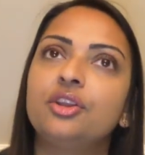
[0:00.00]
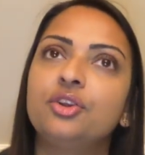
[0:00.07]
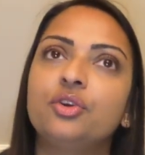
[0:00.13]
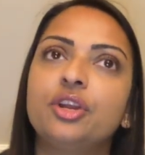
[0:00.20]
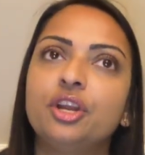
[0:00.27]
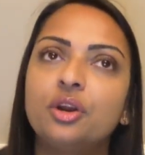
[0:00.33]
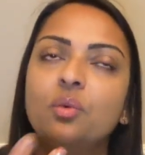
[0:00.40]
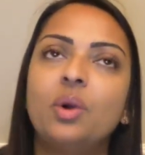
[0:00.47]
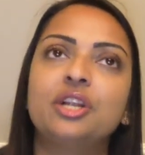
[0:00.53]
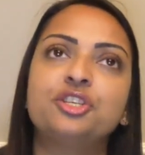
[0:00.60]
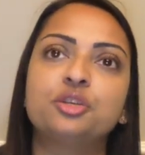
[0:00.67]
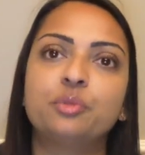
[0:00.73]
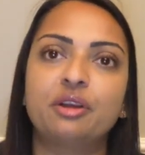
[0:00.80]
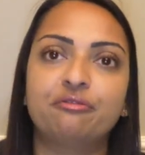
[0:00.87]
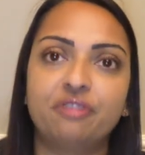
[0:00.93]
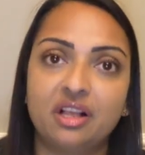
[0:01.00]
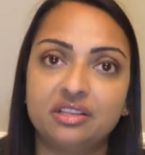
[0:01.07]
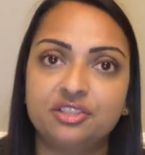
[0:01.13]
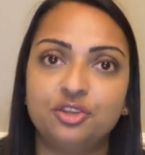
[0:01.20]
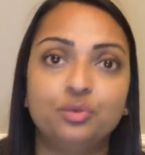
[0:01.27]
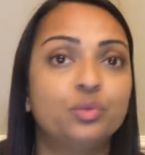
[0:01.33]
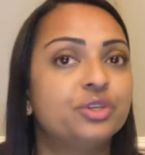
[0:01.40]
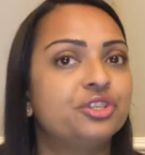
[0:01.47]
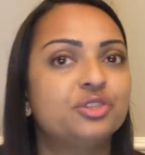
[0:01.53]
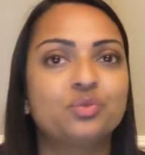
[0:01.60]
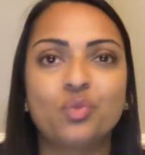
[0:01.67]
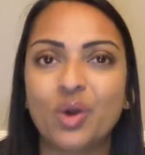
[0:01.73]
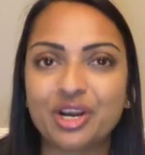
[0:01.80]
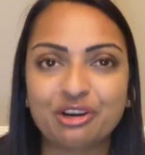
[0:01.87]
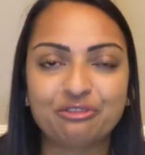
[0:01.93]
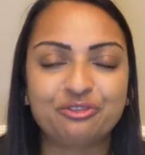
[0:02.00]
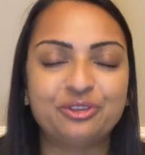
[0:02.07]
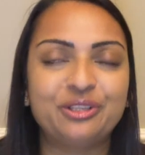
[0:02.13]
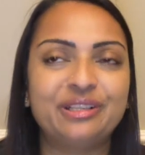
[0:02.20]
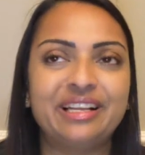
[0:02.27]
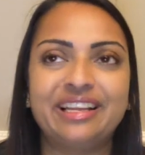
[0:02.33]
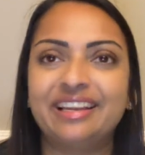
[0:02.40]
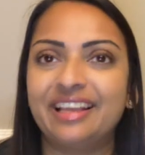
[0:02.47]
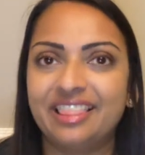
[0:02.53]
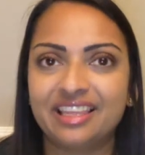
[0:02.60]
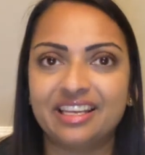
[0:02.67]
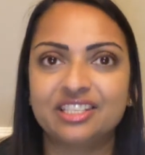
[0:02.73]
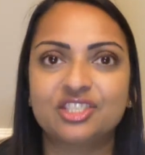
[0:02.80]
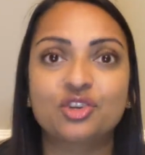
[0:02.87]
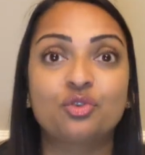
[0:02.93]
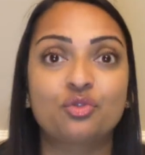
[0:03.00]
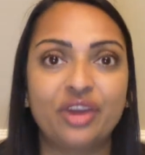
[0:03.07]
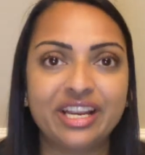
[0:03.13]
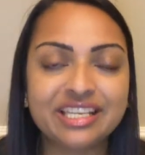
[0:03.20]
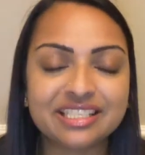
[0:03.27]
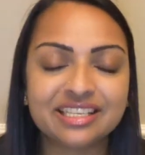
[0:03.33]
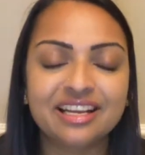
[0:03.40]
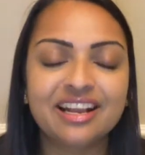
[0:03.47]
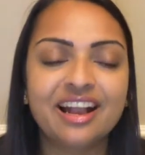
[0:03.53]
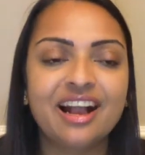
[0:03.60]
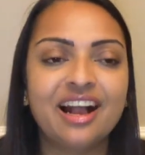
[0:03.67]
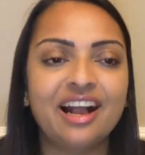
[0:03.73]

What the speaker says: you're here watching my Flosstube, which is wonderful, and I think it's great.